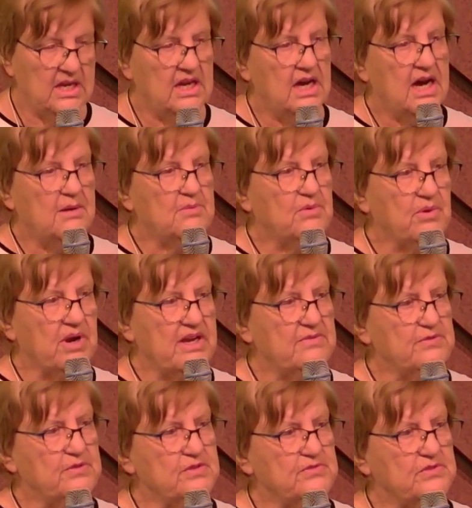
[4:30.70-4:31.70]
I'm
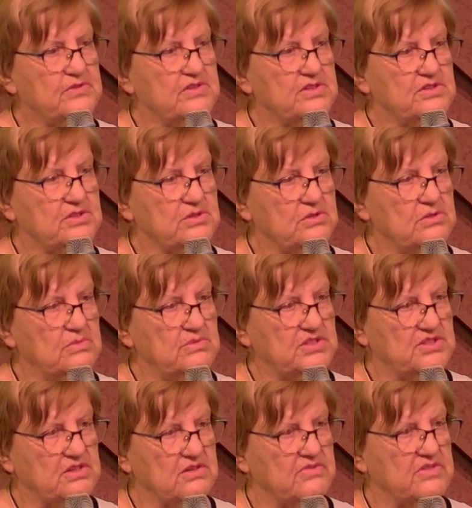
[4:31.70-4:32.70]
grateful for the Zoom
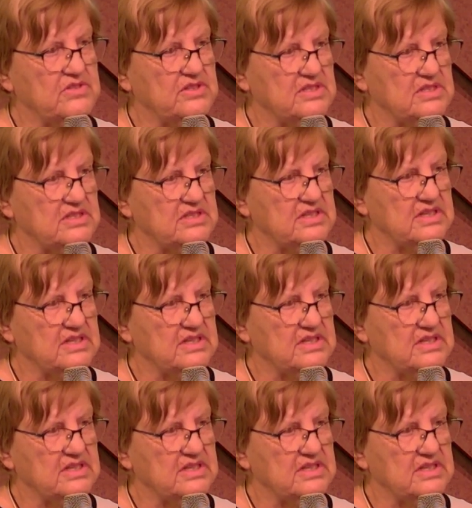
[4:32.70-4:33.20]
services